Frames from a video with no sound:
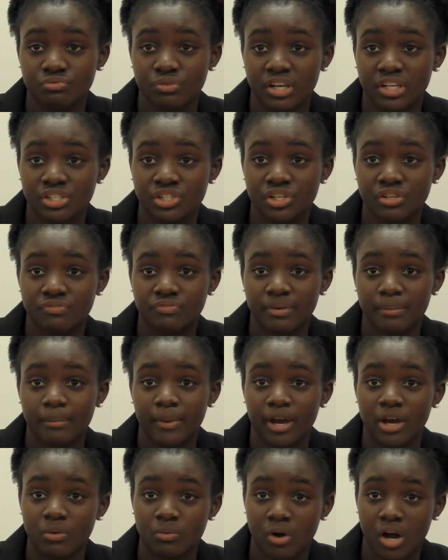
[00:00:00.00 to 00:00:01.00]
ranging from
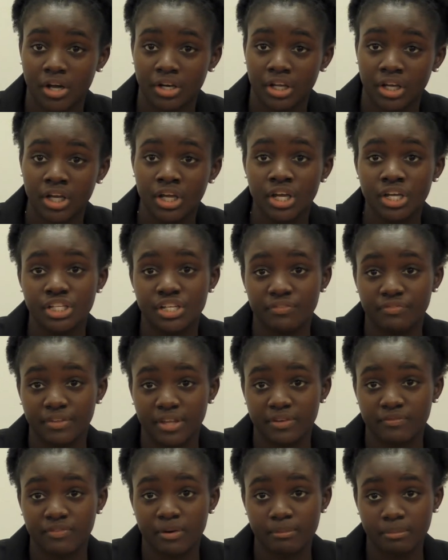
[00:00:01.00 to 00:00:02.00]
marijuana to
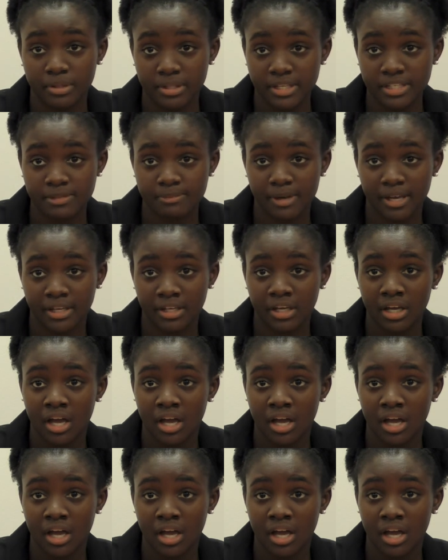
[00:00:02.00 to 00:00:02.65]
fleeing from policemen.